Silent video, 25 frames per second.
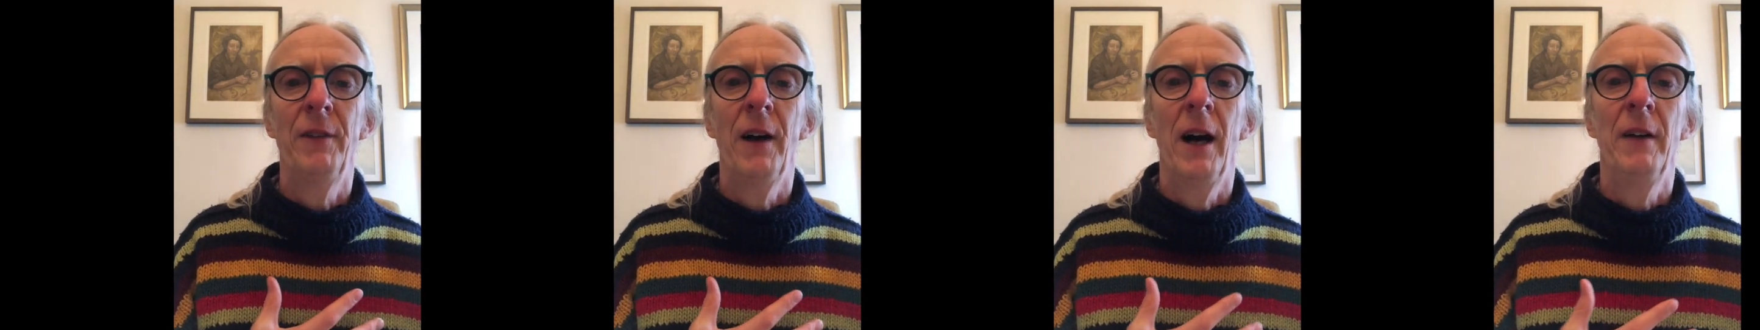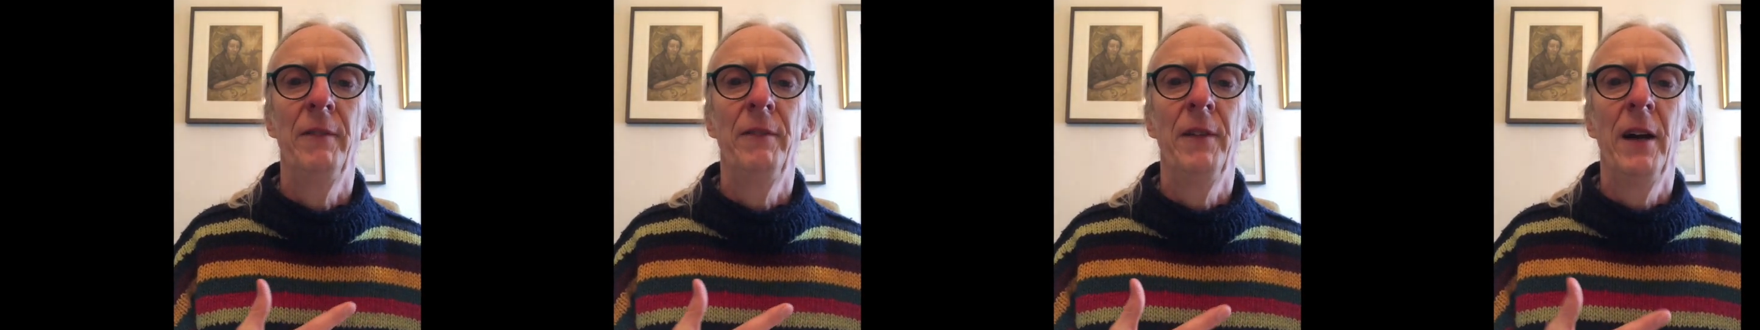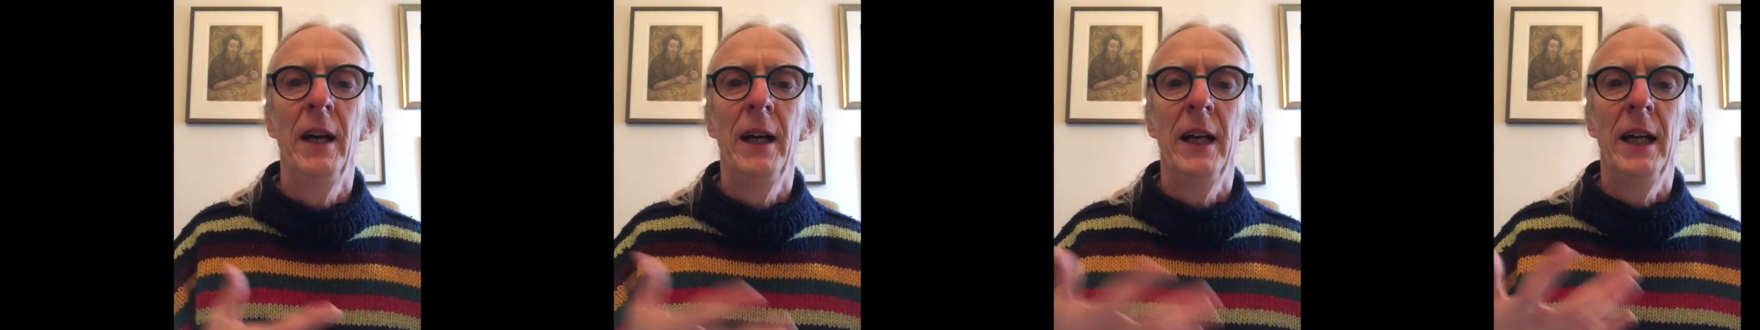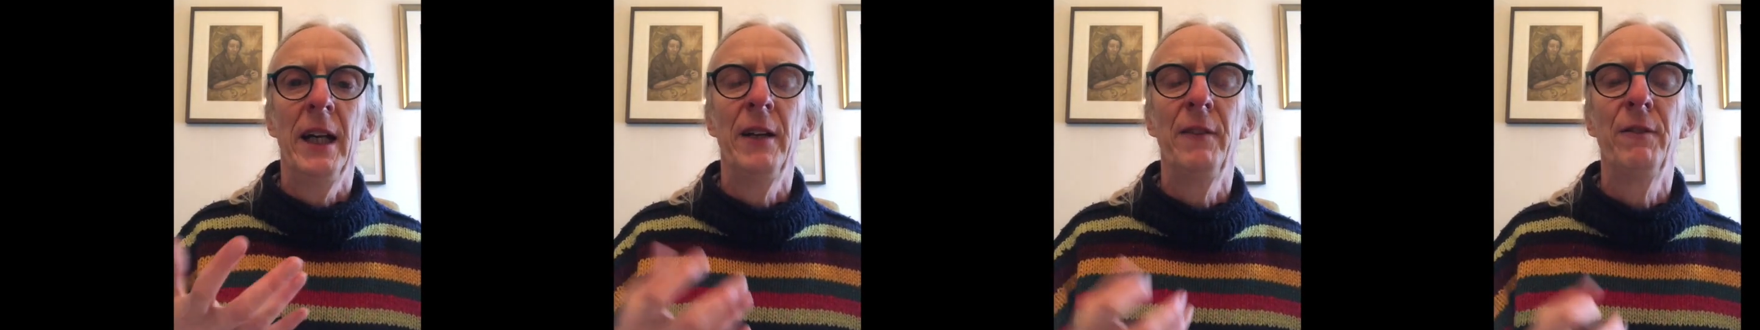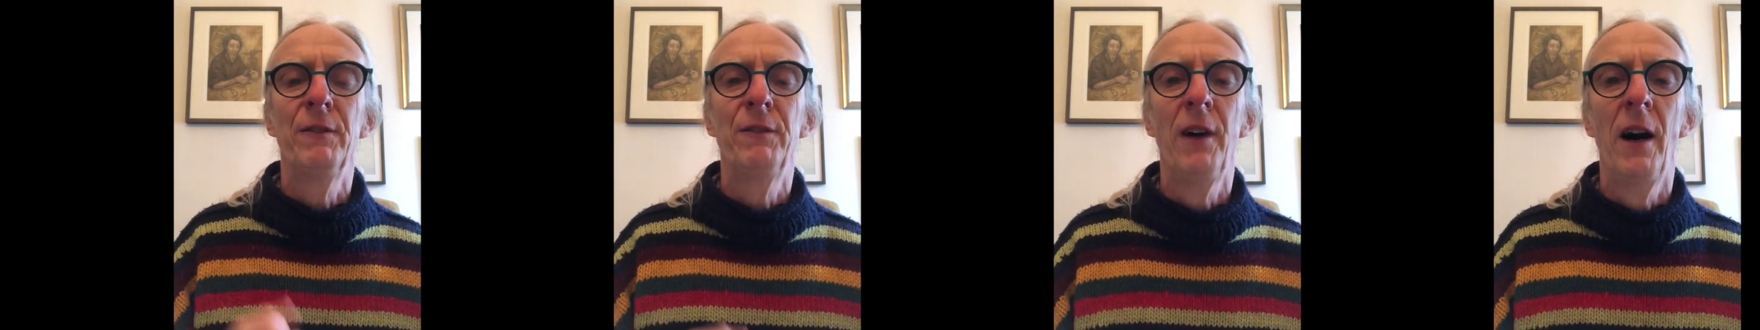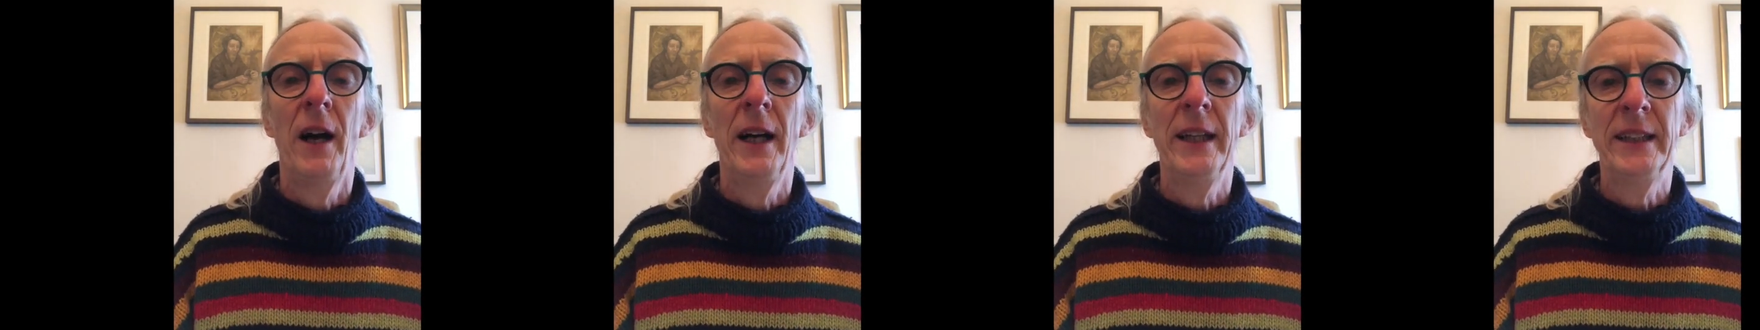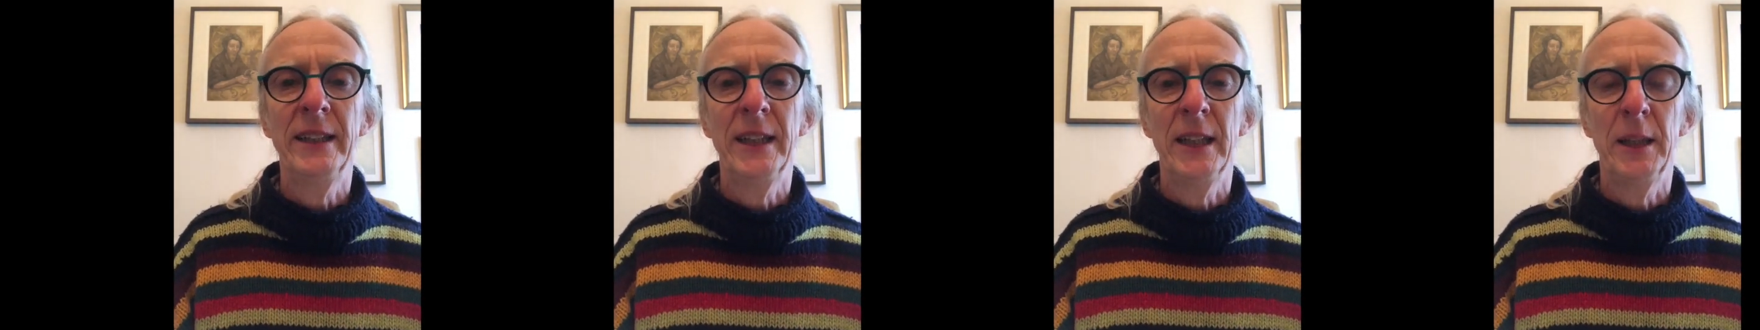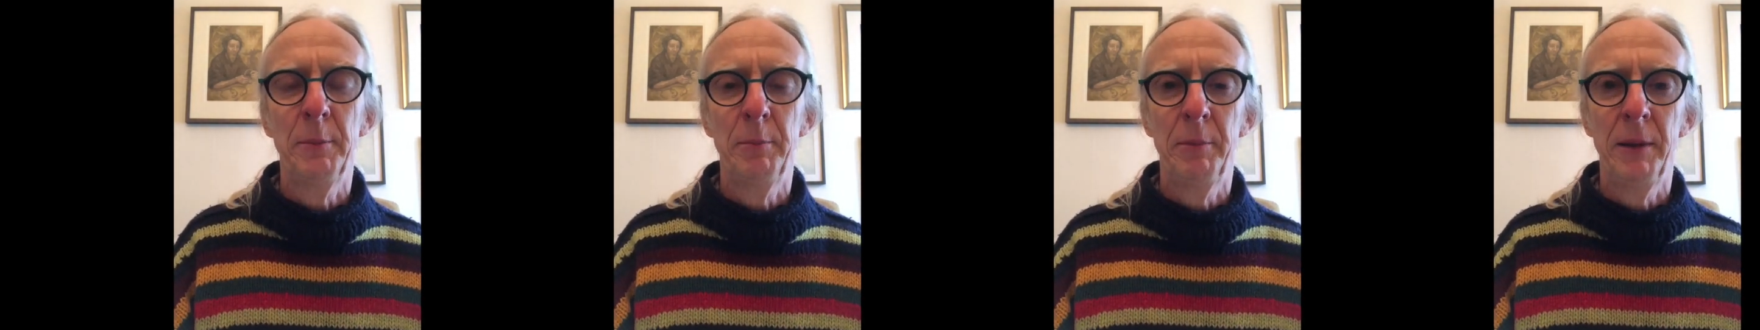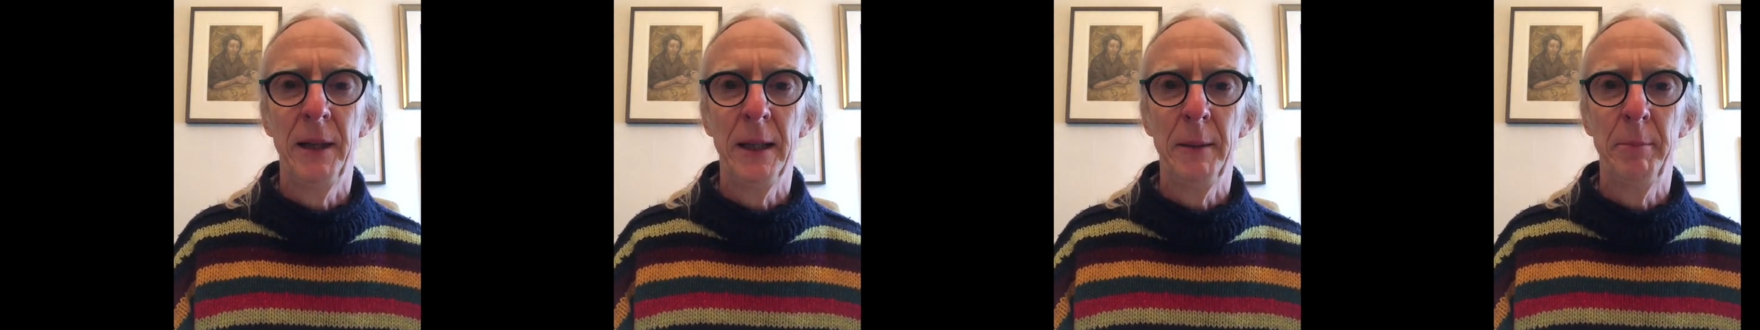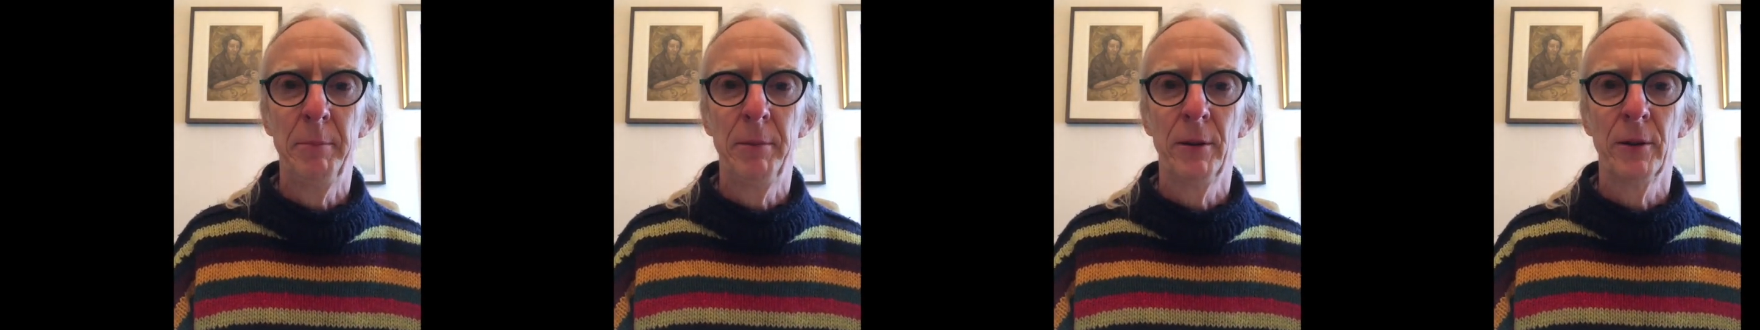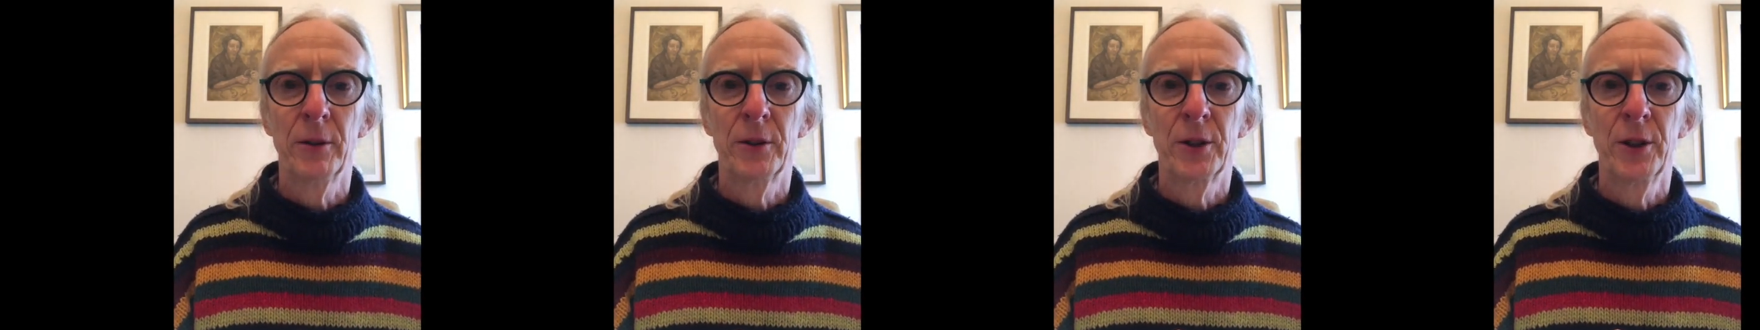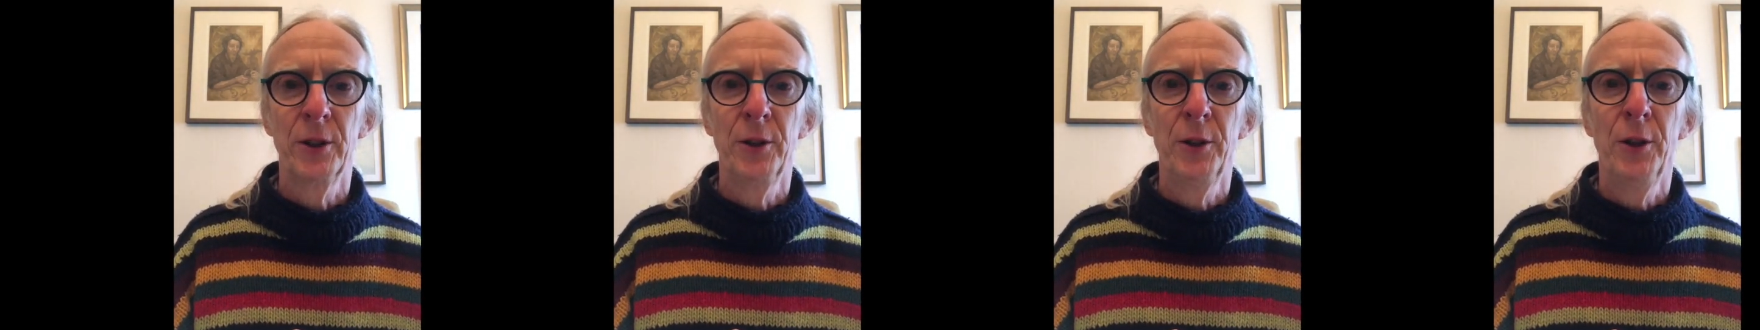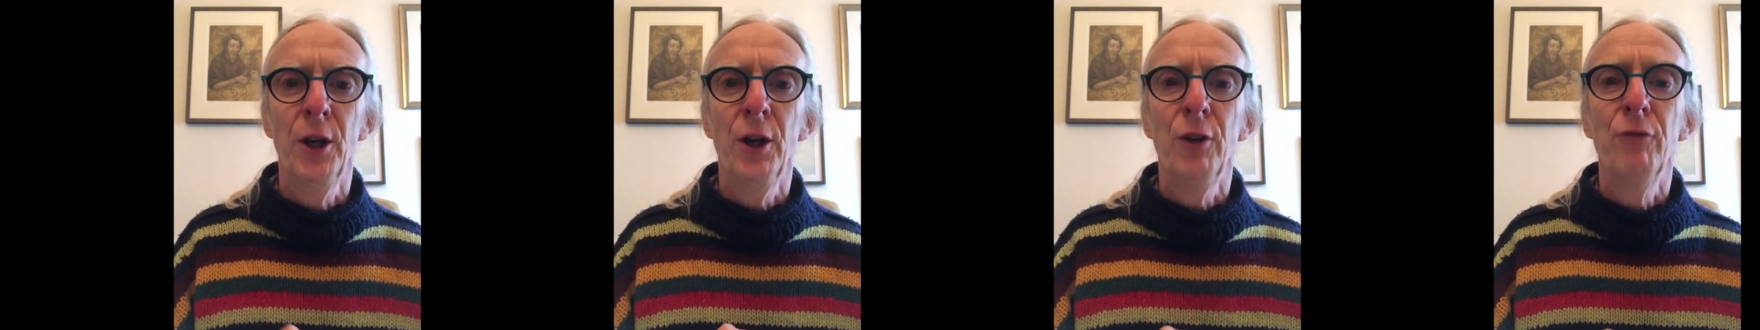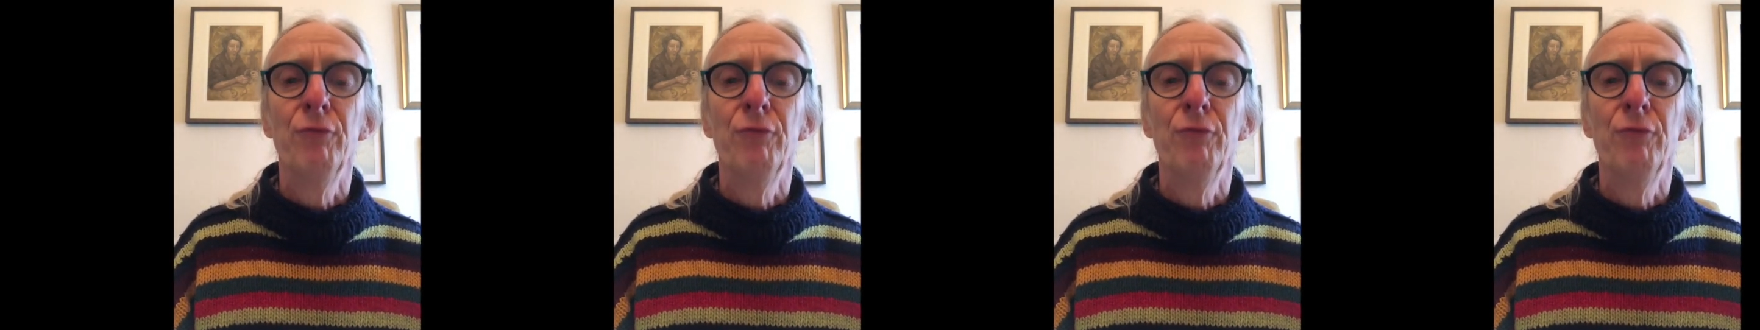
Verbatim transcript: I've invited people to